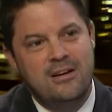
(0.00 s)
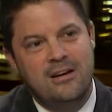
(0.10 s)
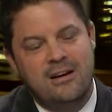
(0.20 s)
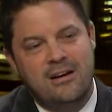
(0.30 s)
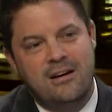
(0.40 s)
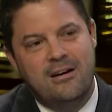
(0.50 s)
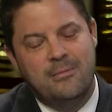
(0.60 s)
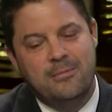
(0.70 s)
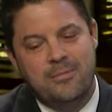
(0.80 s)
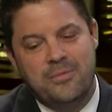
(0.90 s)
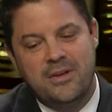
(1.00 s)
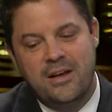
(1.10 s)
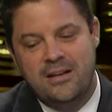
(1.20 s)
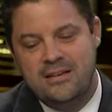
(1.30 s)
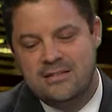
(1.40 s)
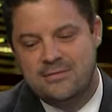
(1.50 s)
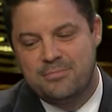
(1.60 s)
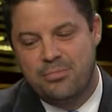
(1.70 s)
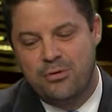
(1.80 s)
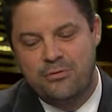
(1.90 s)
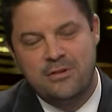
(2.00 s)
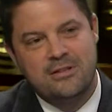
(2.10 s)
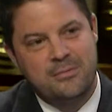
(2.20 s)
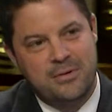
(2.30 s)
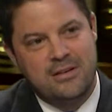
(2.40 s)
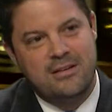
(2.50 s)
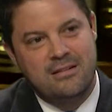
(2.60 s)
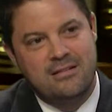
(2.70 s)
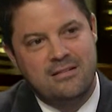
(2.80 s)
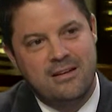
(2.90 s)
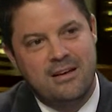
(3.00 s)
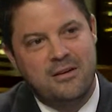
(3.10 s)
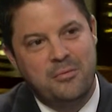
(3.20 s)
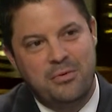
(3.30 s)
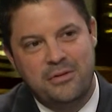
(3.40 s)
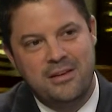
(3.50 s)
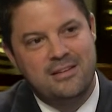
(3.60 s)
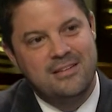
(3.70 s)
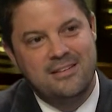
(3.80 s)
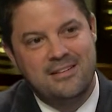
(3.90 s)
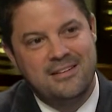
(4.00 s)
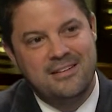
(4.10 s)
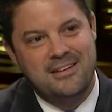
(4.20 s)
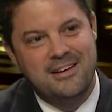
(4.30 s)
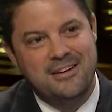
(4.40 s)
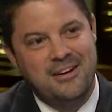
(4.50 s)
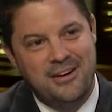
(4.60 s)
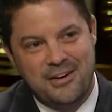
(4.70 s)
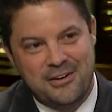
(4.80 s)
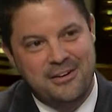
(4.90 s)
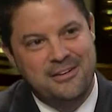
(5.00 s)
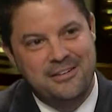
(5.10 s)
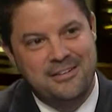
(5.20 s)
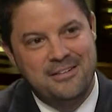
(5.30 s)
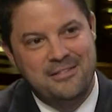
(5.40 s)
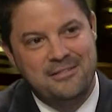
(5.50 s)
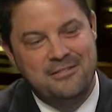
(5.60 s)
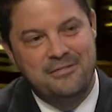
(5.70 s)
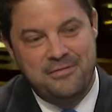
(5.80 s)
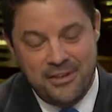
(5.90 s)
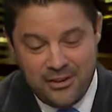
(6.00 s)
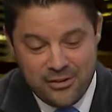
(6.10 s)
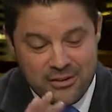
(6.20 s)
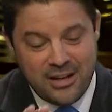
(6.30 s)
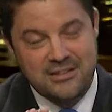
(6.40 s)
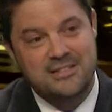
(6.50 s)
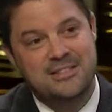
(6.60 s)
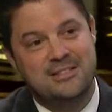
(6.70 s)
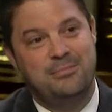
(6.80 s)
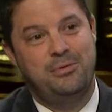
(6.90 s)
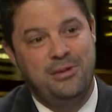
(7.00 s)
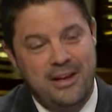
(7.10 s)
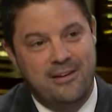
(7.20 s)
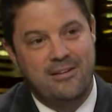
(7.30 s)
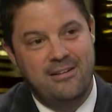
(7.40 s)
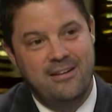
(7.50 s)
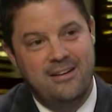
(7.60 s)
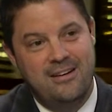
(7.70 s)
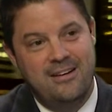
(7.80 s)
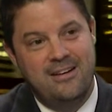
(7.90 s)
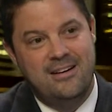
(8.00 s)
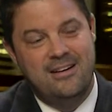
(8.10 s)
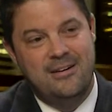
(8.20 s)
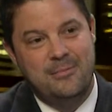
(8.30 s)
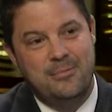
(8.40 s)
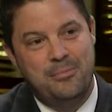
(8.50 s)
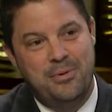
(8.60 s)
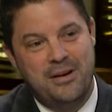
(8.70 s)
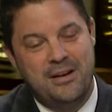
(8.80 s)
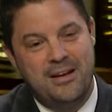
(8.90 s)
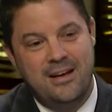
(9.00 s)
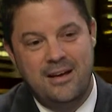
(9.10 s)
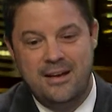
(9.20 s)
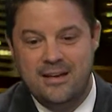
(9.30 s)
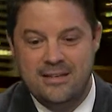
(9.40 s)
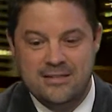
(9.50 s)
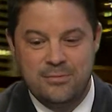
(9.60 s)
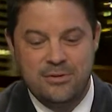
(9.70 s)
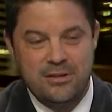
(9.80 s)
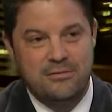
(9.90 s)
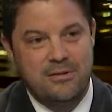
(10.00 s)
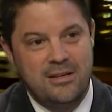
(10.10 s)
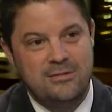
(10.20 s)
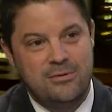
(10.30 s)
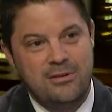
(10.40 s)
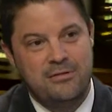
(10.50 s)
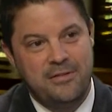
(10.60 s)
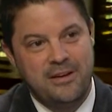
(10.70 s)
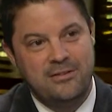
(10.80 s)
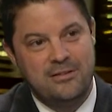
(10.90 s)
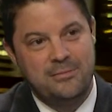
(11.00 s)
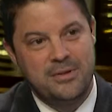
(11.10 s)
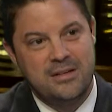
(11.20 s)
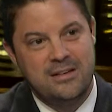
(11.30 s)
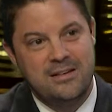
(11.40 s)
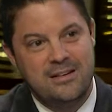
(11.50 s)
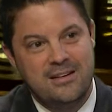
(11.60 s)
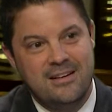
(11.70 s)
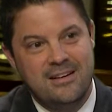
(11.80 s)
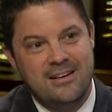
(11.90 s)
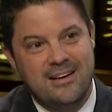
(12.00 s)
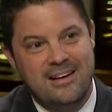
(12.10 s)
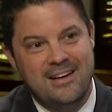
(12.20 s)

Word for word: um, and he has proven to be a complete and utter failure, not just as a player, um, but uh, he's really he's really failed to be a,